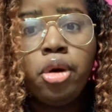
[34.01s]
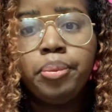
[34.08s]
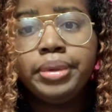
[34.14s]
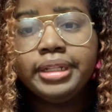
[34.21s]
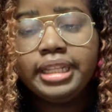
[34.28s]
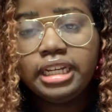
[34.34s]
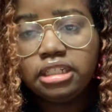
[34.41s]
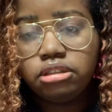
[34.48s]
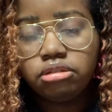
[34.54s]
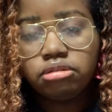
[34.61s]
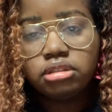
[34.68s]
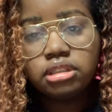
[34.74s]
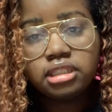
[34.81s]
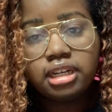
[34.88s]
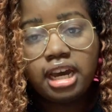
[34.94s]
But they do
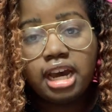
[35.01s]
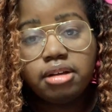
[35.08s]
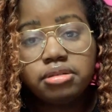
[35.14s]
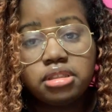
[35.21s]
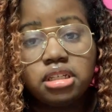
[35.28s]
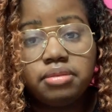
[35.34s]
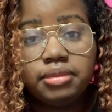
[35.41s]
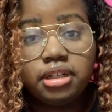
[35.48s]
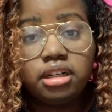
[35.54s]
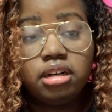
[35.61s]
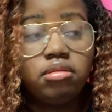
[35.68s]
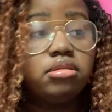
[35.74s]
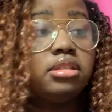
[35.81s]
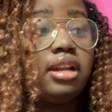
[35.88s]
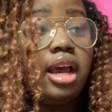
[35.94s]
still have
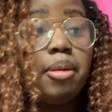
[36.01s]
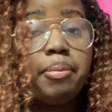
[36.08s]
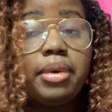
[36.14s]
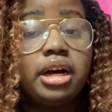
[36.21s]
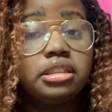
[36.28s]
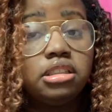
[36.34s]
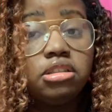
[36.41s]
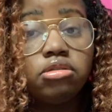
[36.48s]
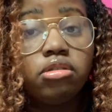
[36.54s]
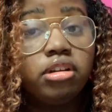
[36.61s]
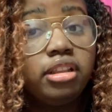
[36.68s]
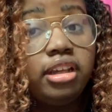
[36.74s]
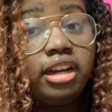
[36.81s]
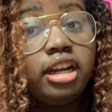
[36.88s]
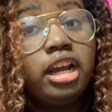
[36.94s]
some snack boxes
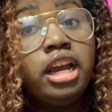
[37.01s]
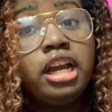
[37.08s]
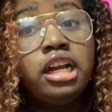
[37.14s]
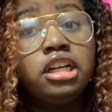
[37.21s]
on there.